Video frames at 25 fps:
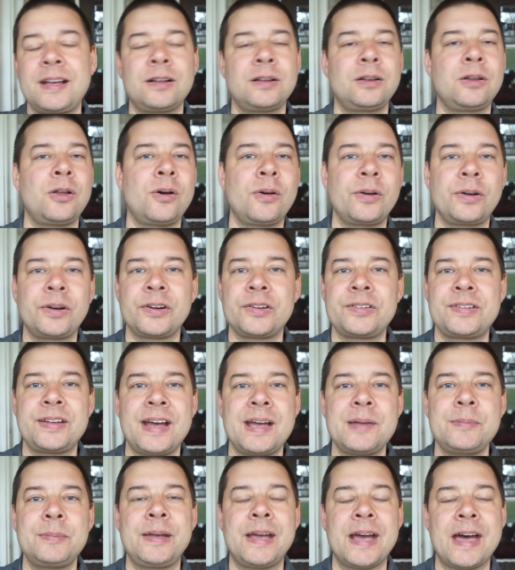a longer
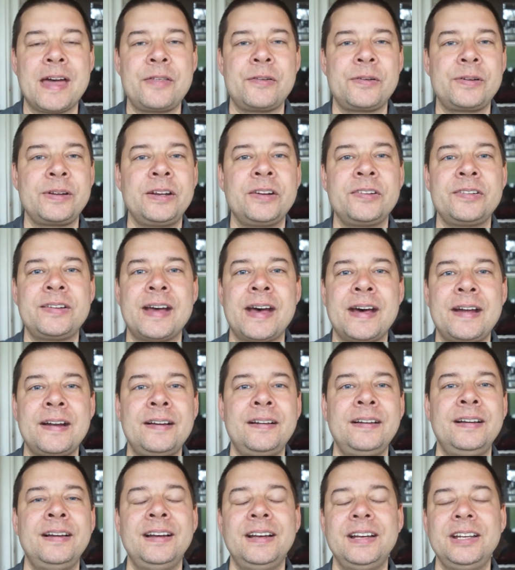time gathering your
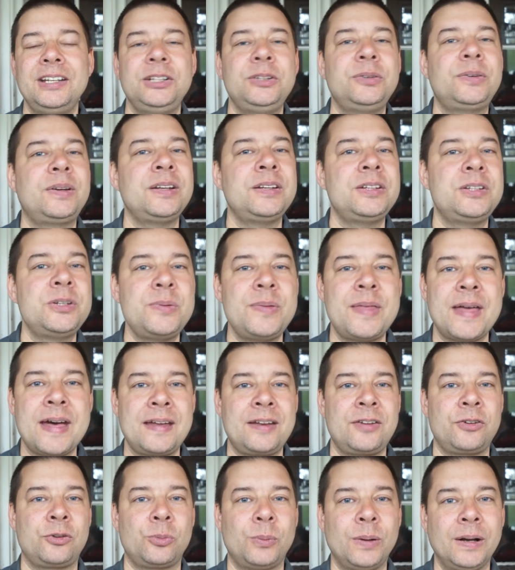data, you can do
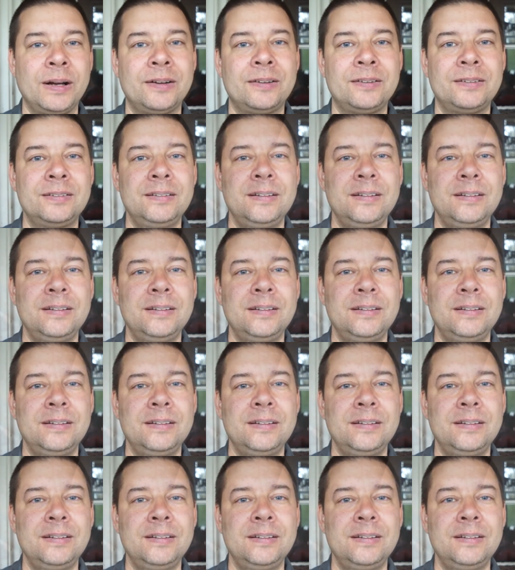that as well.